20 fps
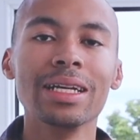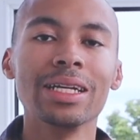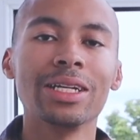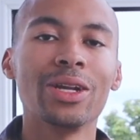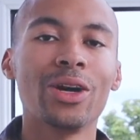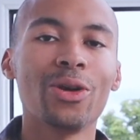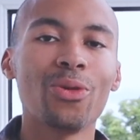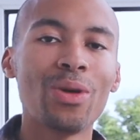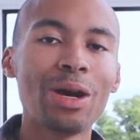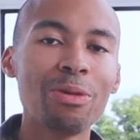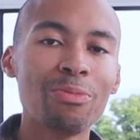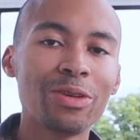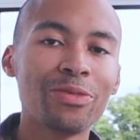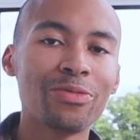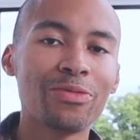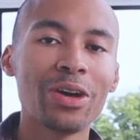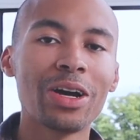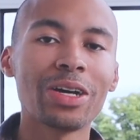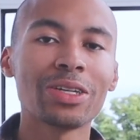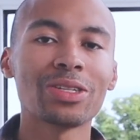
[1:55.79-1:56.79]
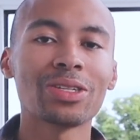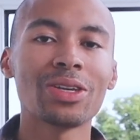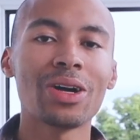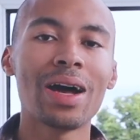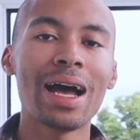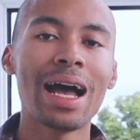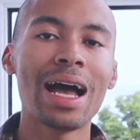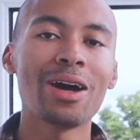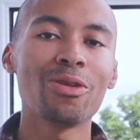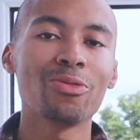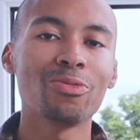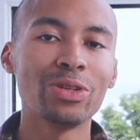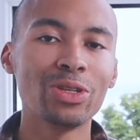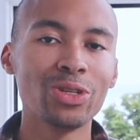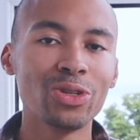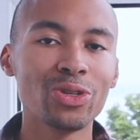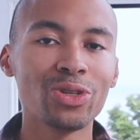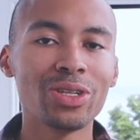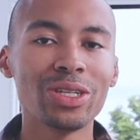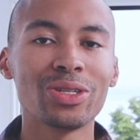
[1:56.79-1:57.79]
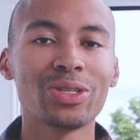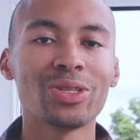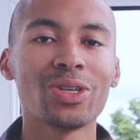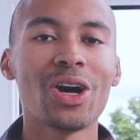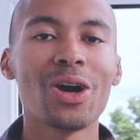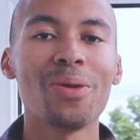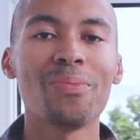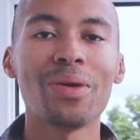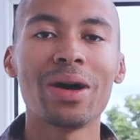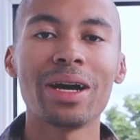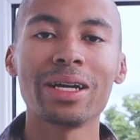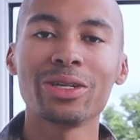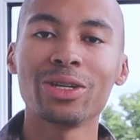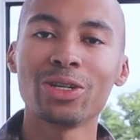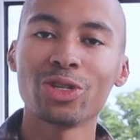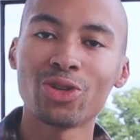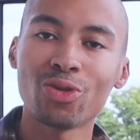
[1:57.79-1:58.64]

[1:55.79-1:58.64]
When we first start out, we usually start by,